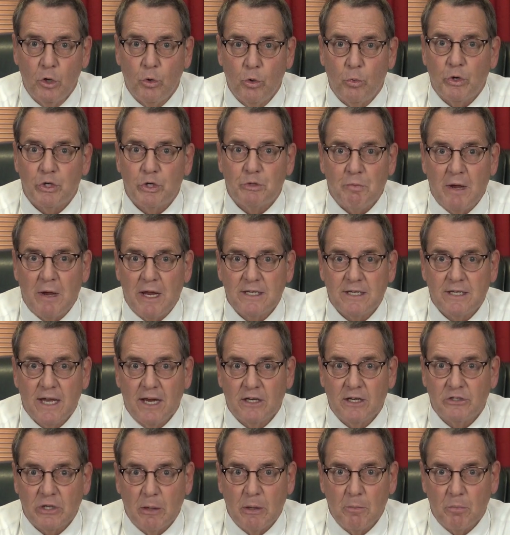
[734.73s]
which may
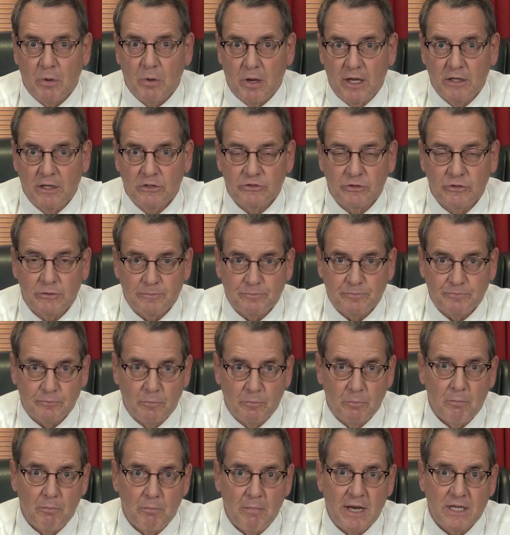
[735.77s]
take
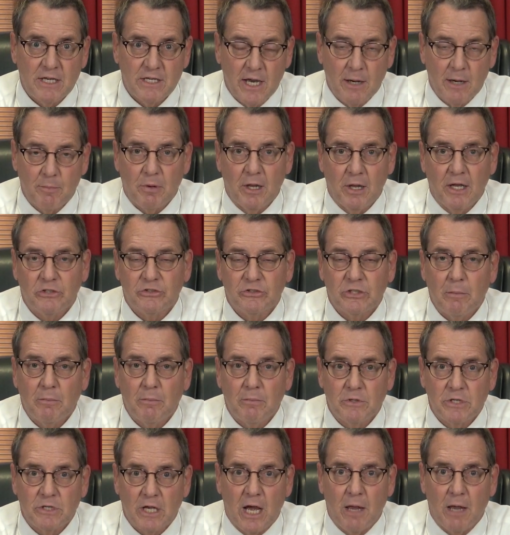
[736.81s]
place
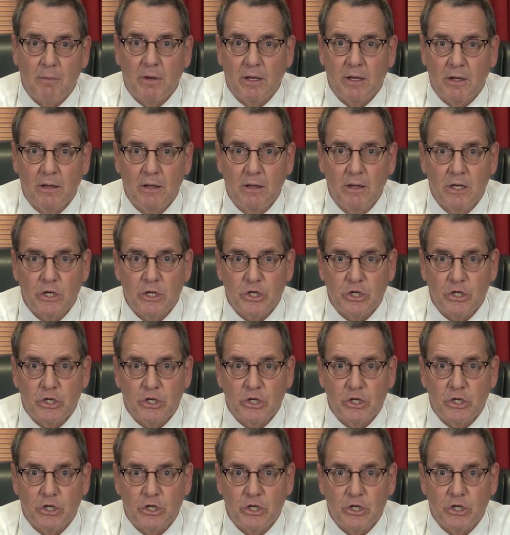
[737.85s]
sometime in